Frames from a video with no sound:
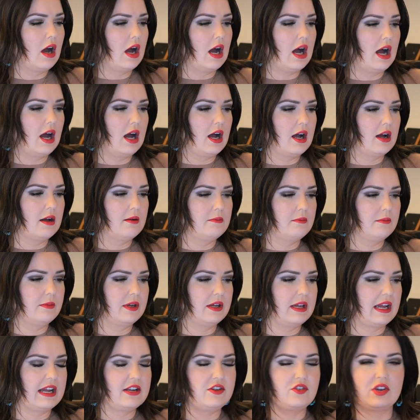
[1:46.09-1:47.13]

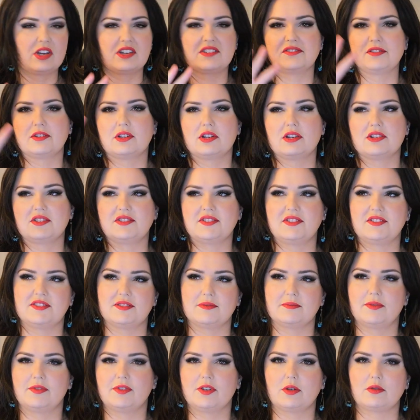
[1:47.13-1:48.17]
and you guys are going to see
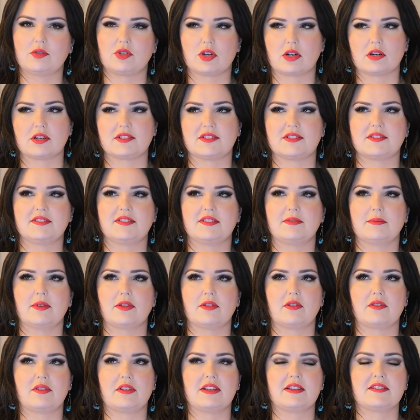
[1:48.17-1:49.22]
some flow charts and some
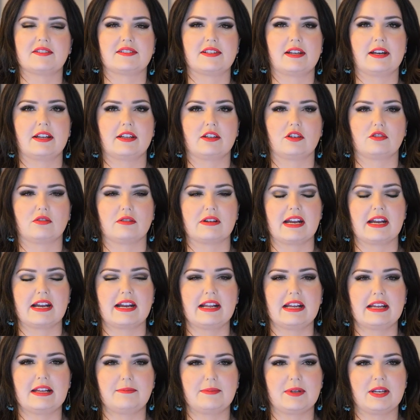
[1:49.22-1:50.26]
other things that I
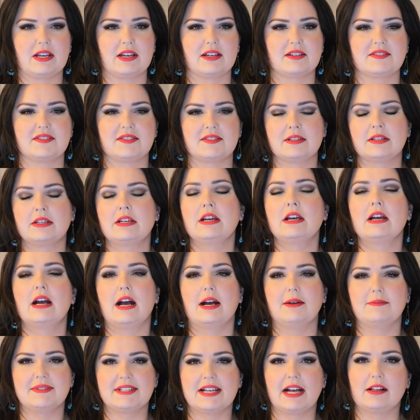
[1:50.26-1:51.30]
created, because
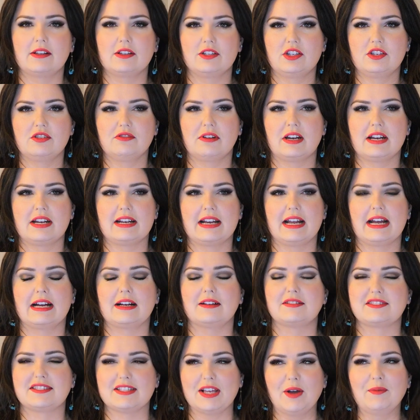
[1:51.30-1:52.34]
I'm telling you right
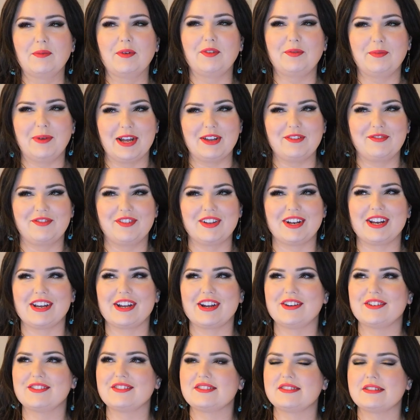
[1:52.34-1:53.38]
now, some of my
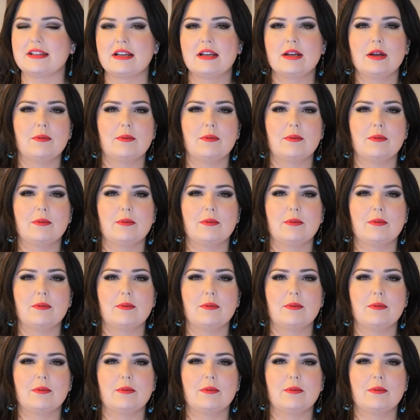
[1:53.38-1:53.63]
videos,